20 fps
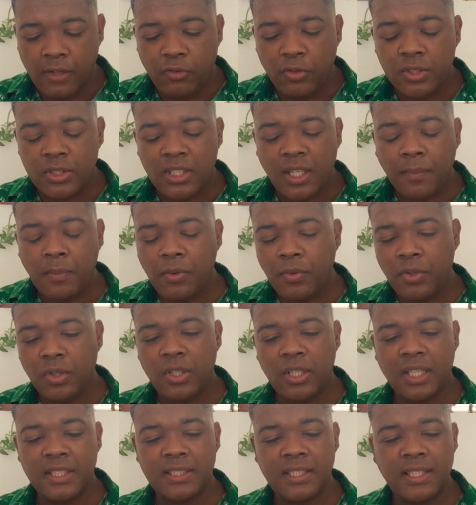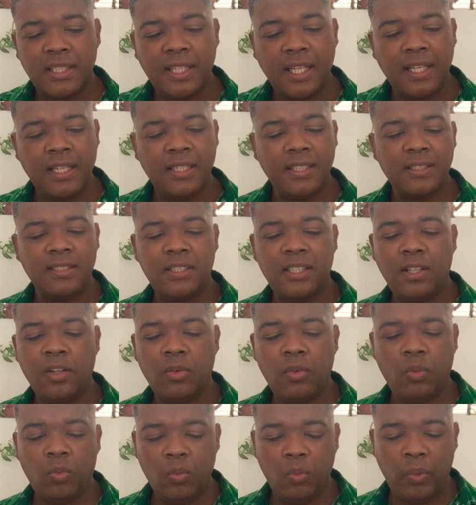for some of you, there's a tendency
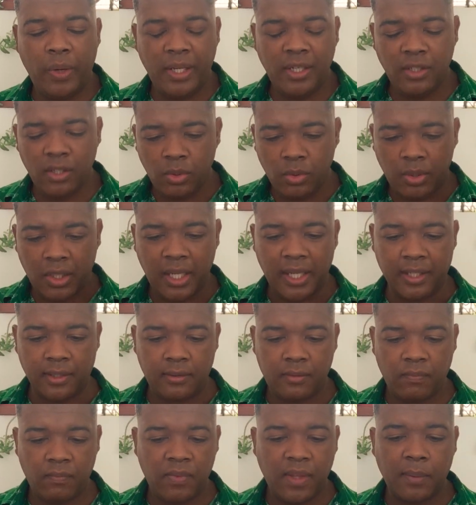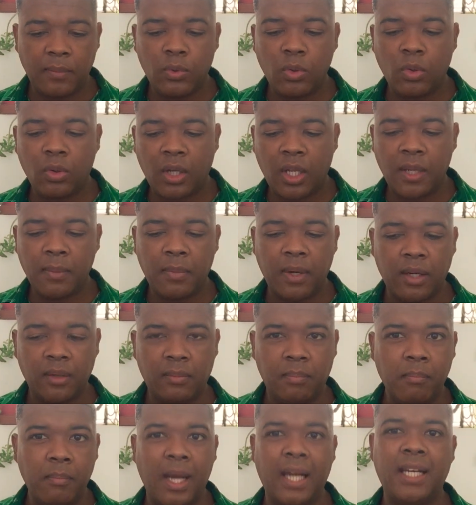when you get, I'm talking
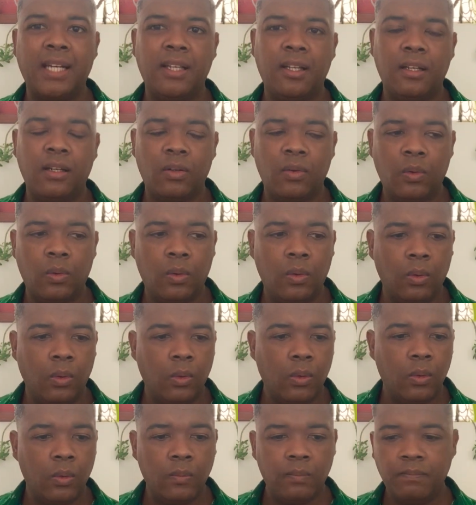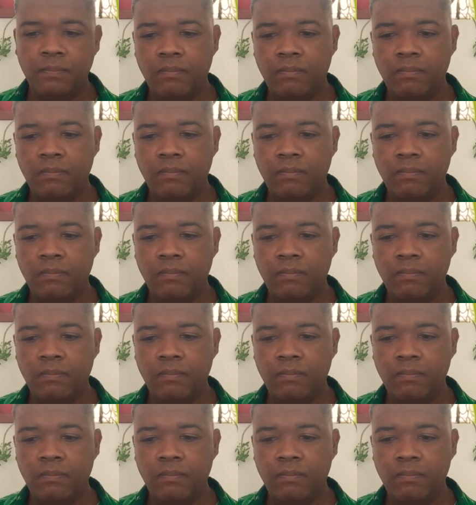about money or,